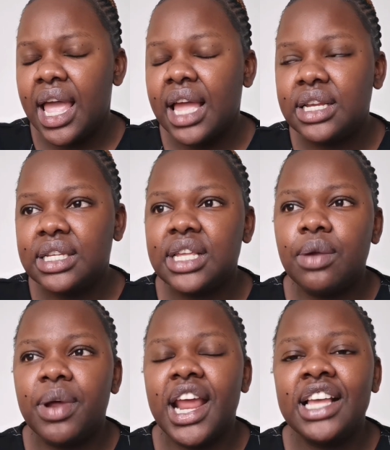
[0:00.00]
And he said,
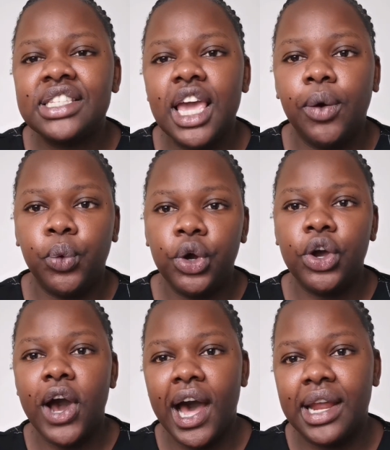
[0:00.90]
when I say work
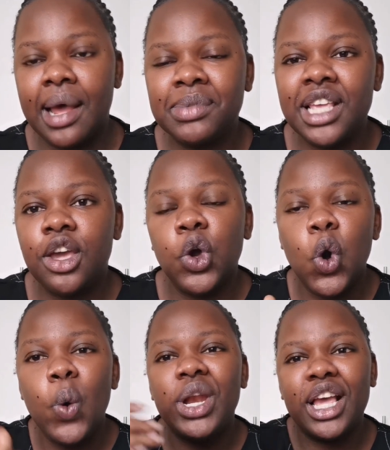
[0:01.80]
hard, I'm saying
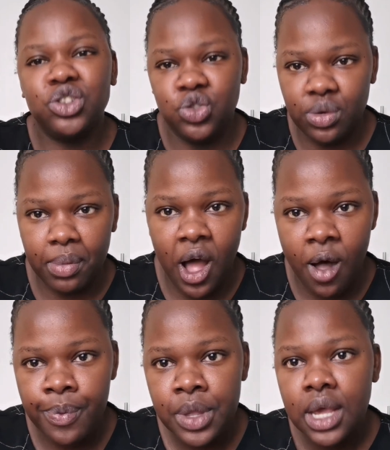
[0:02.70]
go an extra mile.